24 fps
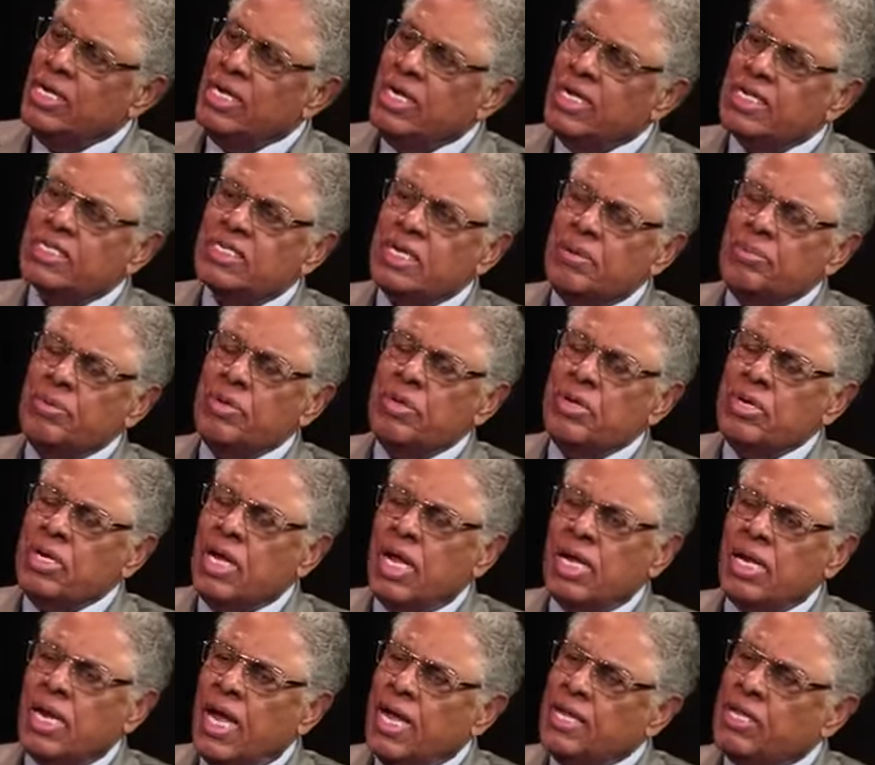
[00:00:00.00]
It's something you're
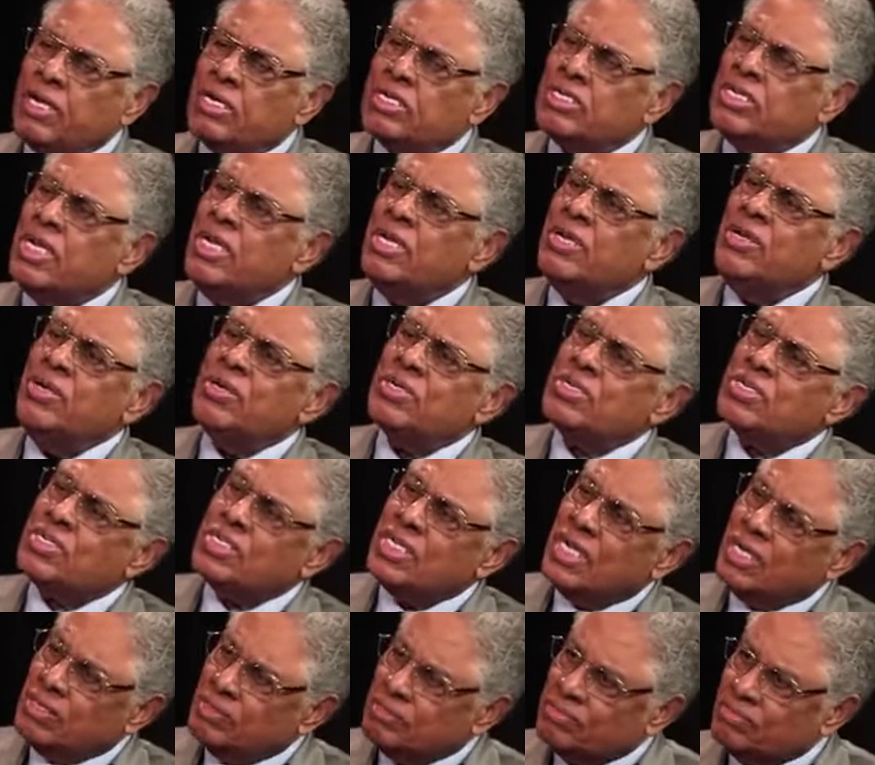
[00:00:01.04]
not likely to say to
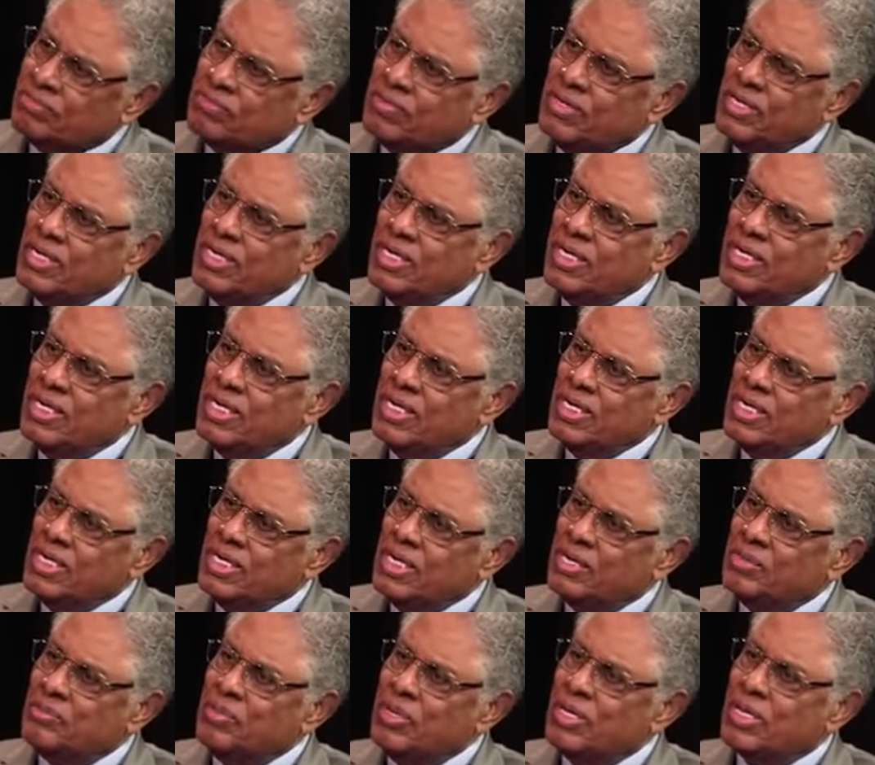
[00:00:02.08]
yourself.
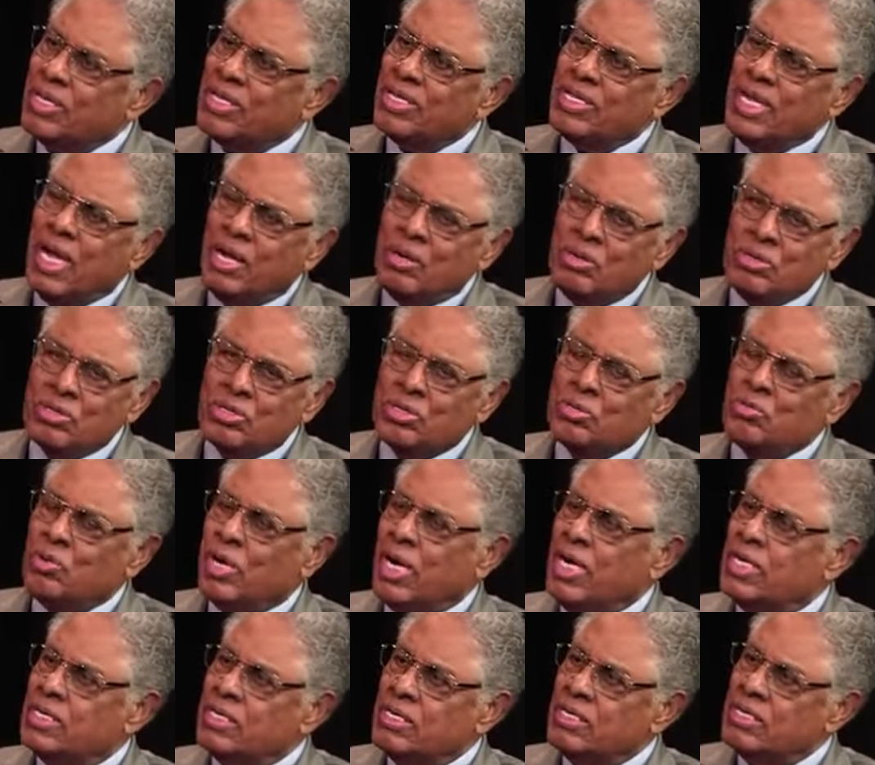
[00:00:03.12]
There'll be 1,000
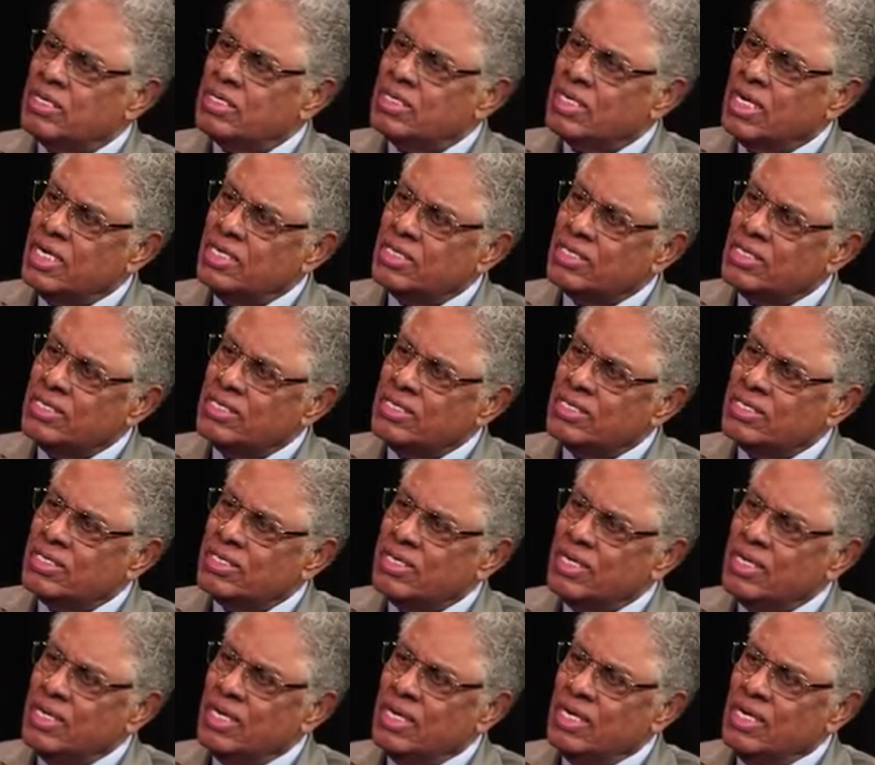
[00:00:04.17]
rationalizations,
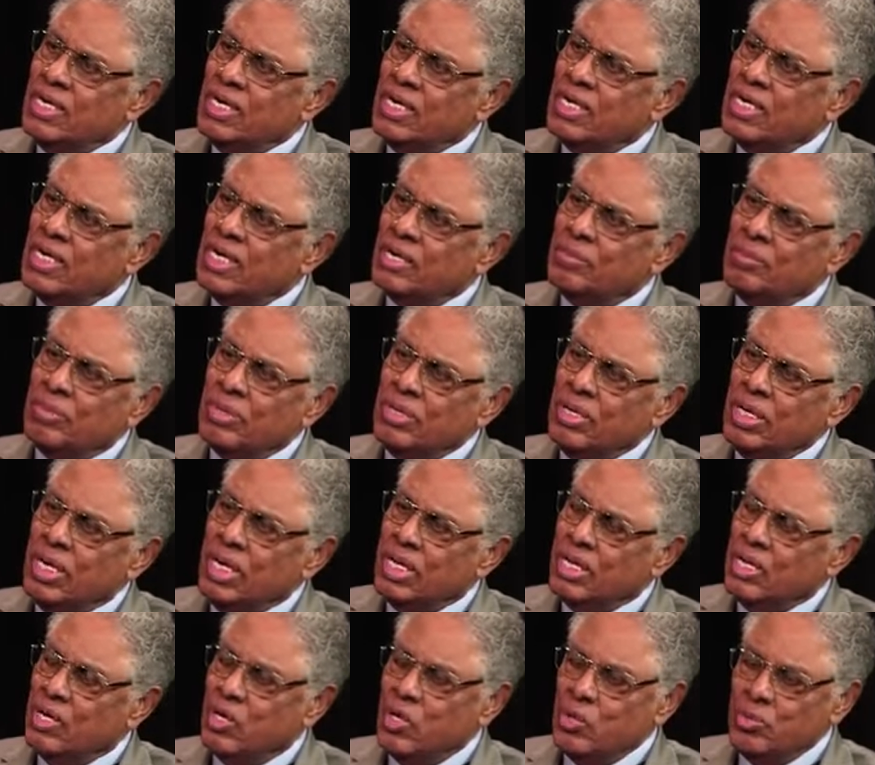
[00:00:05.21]
and the ability
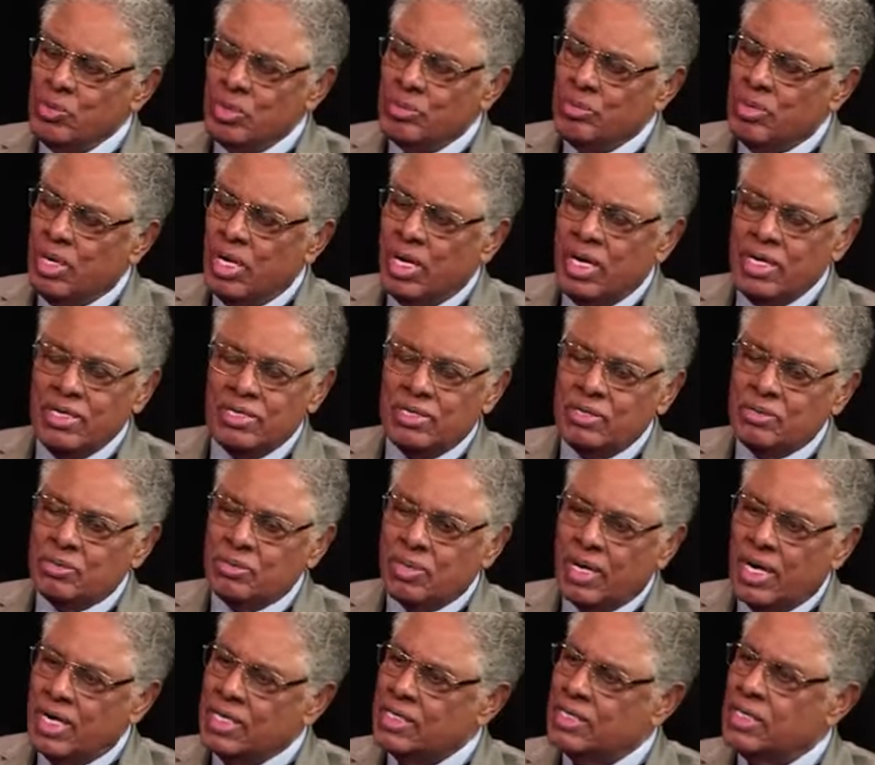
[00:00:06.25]
of the human mind to
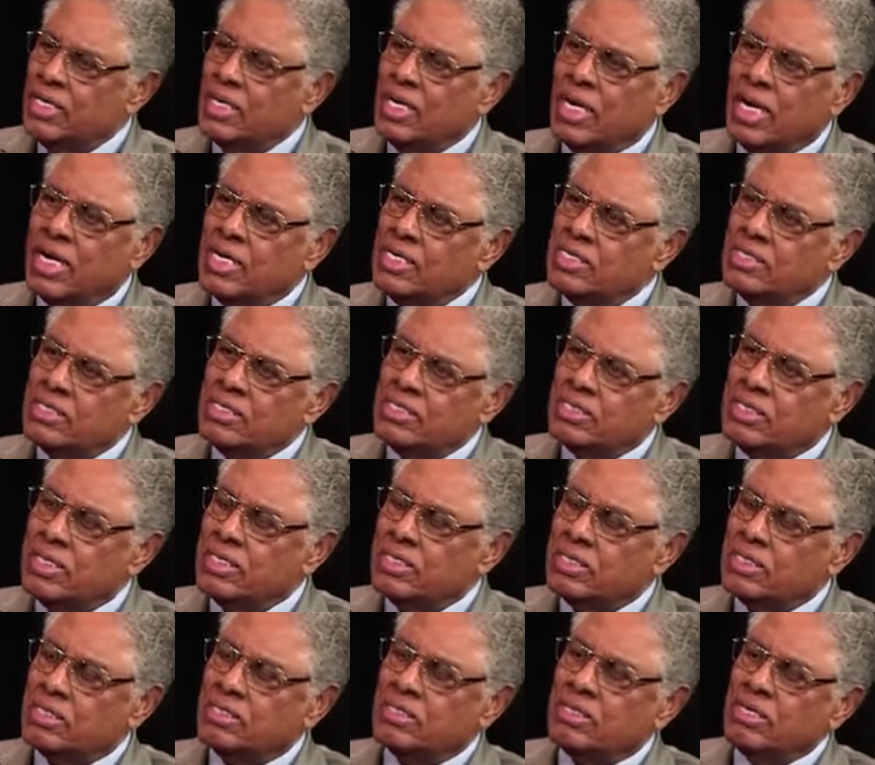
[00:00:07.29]
rationalize is
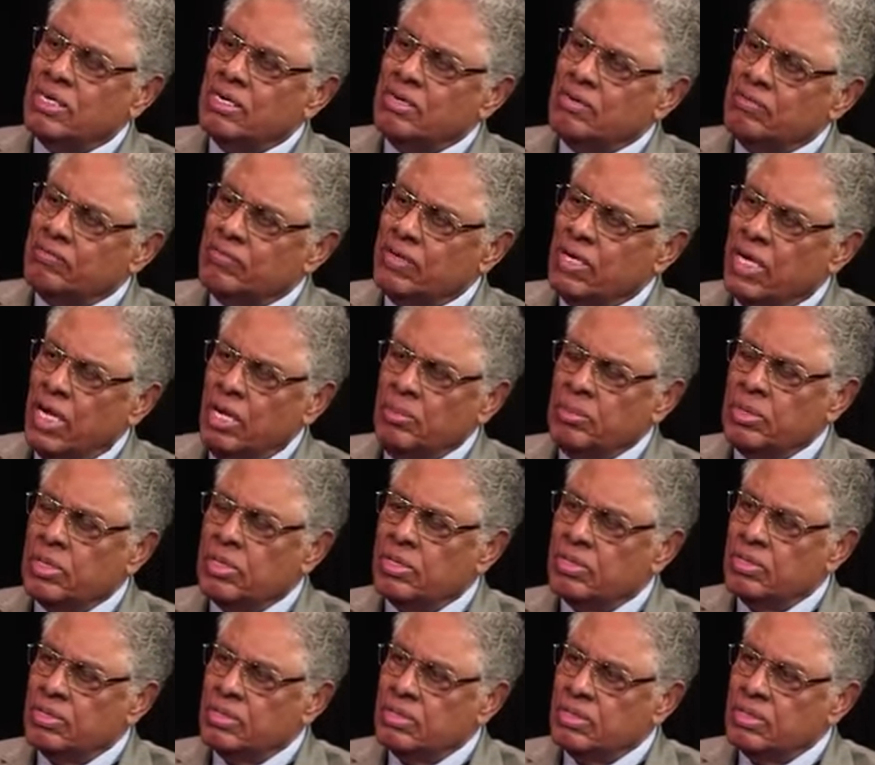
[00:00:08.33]
just
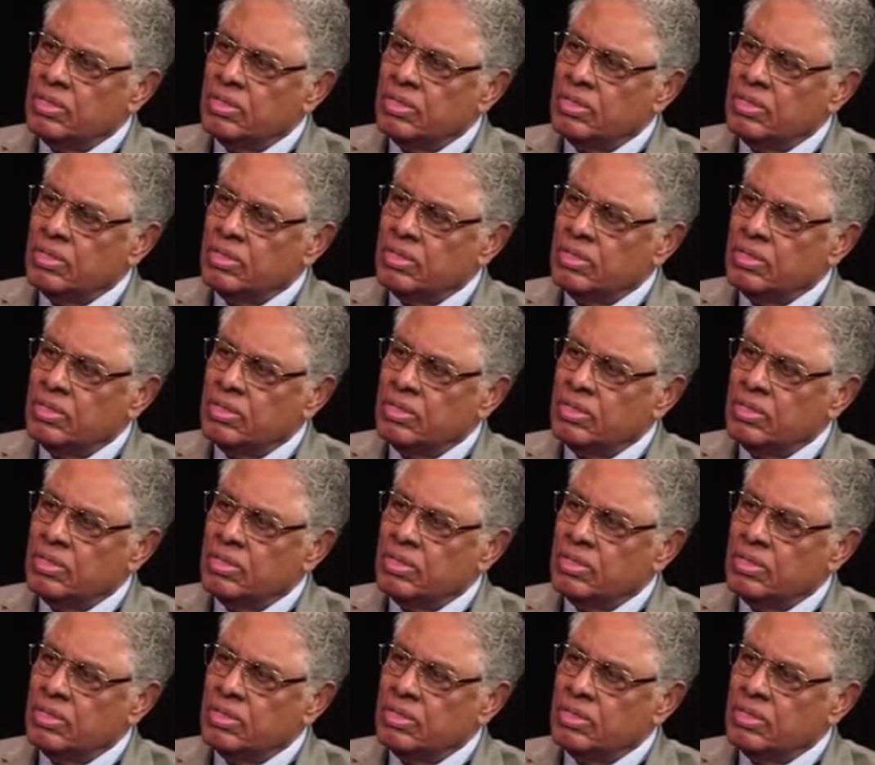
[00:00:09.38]
phenomenal.